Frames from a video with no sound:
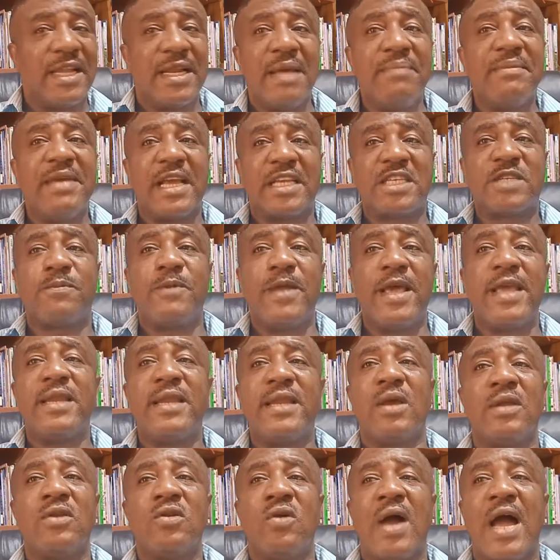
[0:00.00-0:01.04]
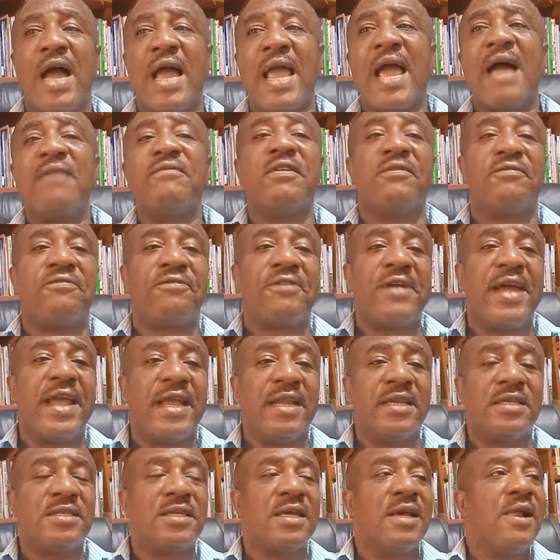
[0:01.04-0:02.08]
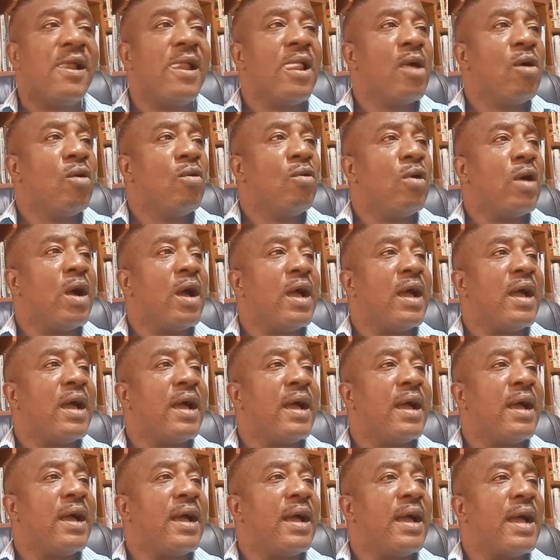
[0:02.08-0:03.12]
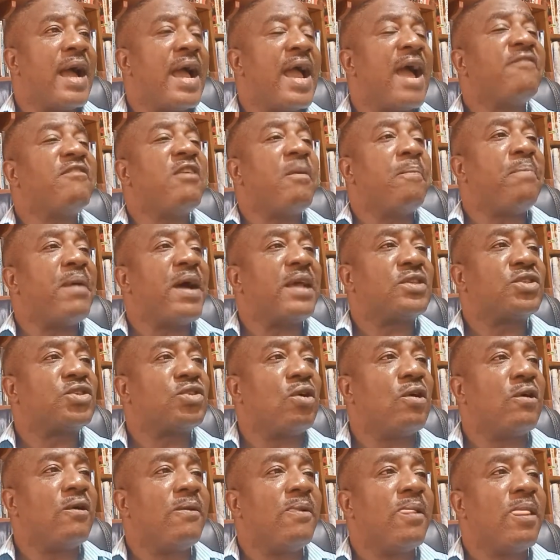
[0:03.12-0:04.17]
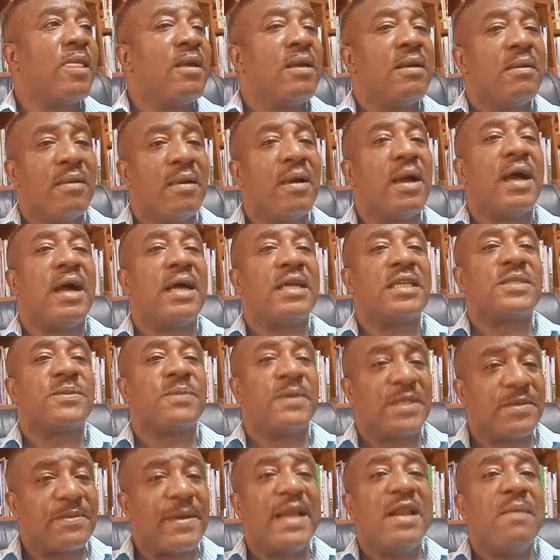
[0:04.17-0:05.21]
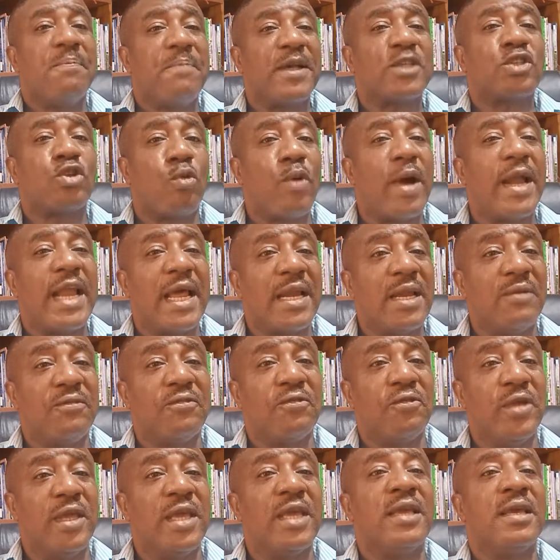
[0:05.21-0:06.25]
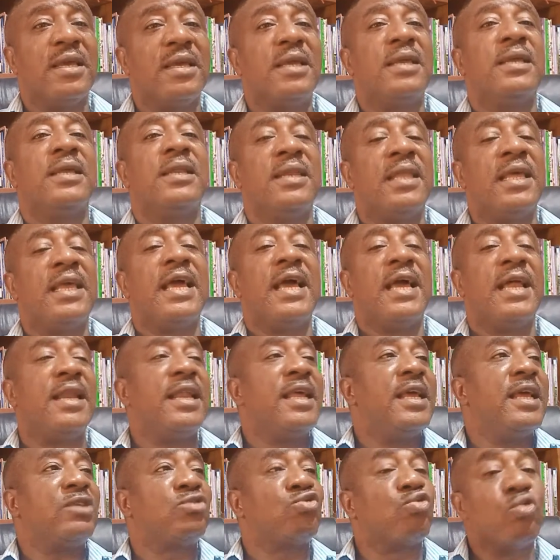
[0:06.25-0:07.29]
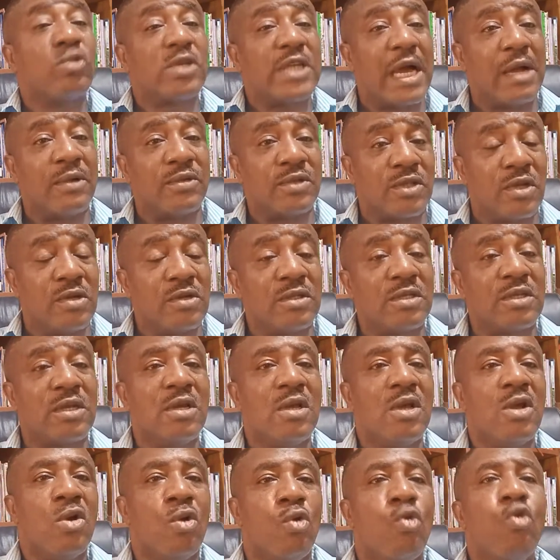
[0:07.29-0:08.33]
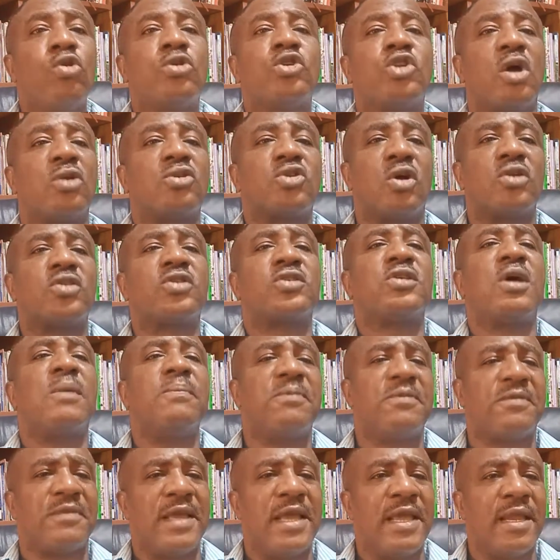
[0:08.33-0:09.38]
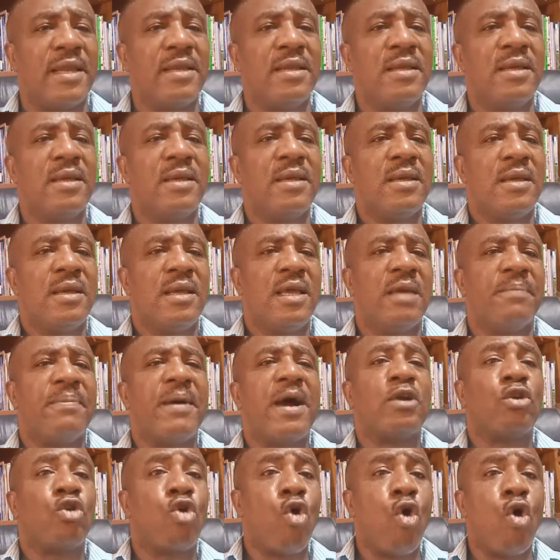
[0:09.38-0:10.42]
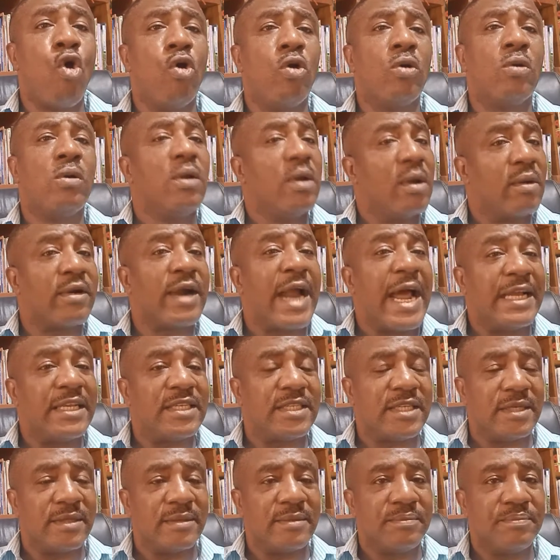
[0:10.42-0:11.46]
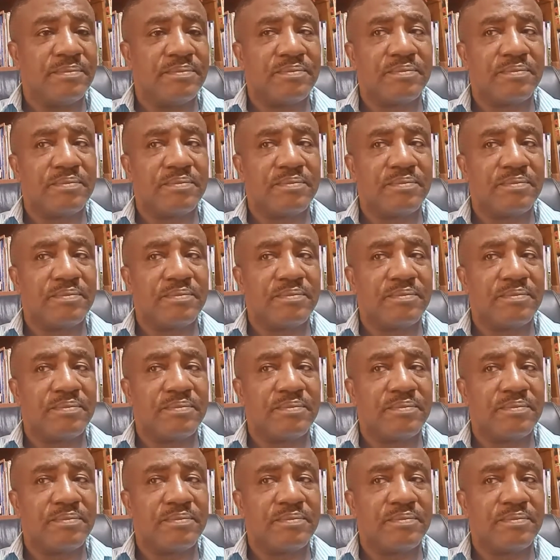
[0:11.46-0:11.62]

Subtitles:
Then let me explain. You know, I have a friend, I have a pastor, specifically Pastor Wale Adefuye in the early 2000s, who taught us something about goal writing.